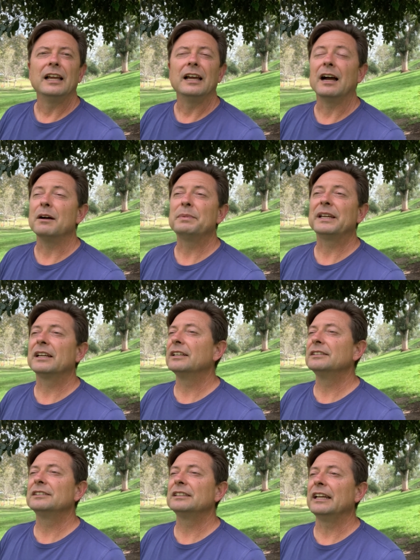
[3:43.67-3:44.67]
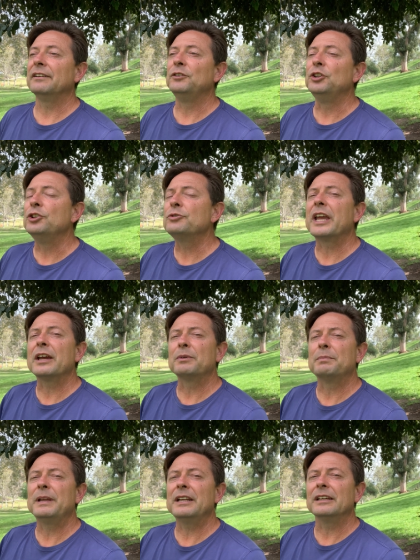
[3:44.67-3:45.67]
Uh, because if you can't
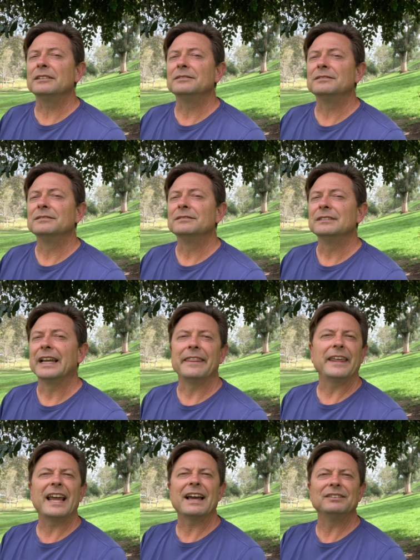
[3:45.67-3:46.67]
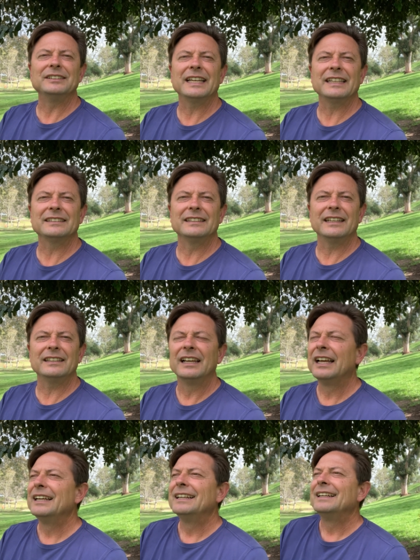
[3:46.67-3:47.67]
repeat it and they haven't tested it,
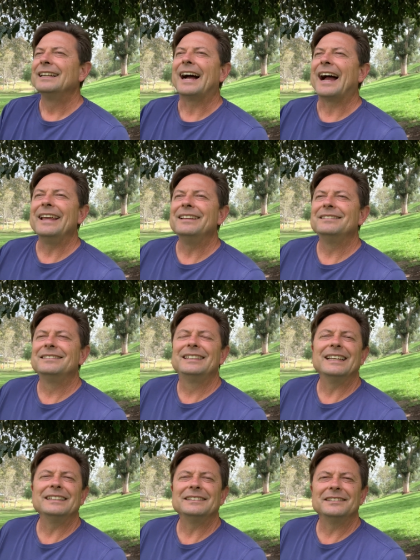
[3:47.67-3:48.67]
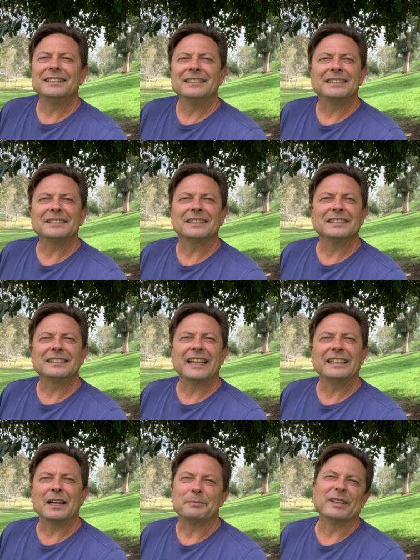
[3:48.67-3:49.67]
I, then it, it doesn't
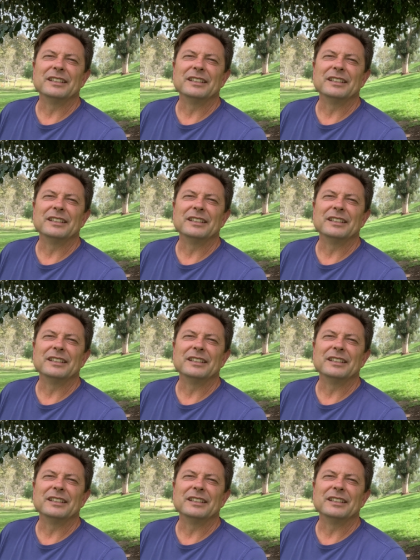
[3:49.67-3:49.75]
stand up.